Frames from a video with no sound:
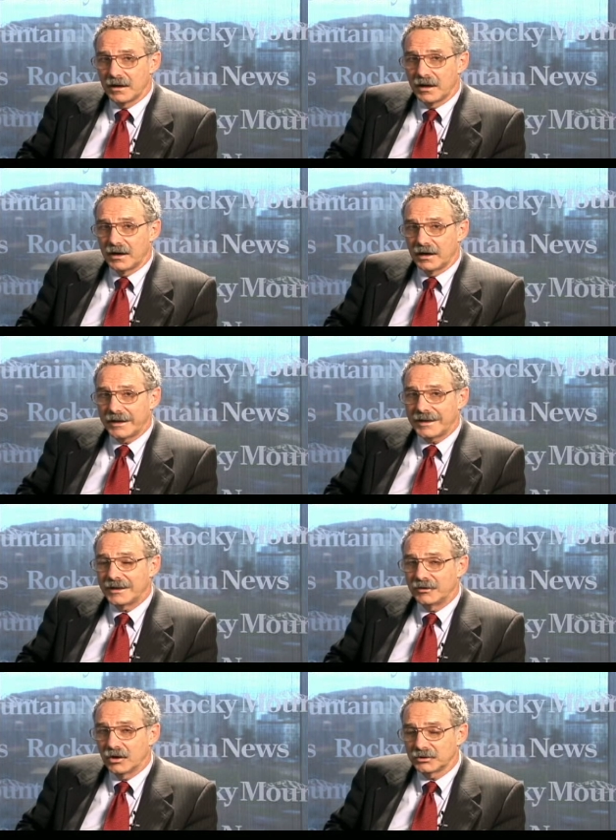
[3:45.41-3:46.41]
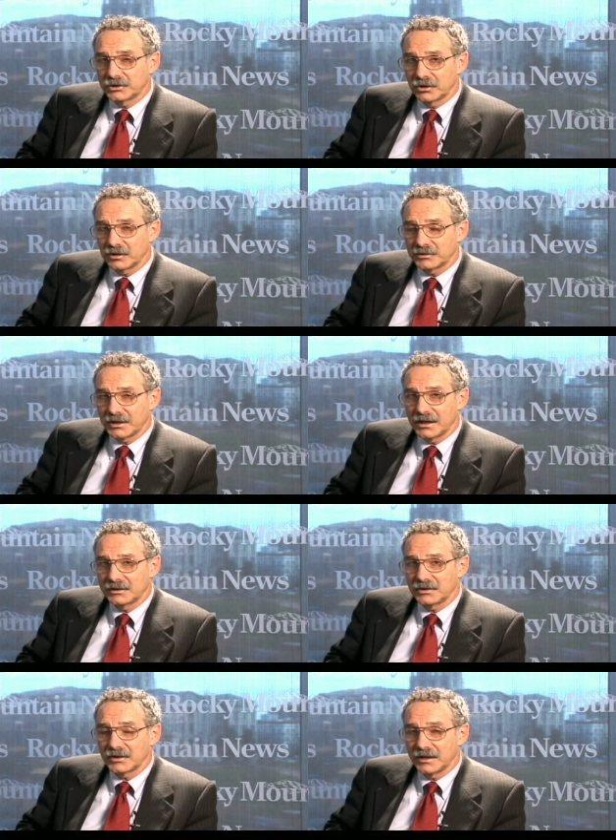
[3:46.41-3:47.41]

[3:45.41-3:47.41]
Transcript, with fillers: Uh, in those circumstances,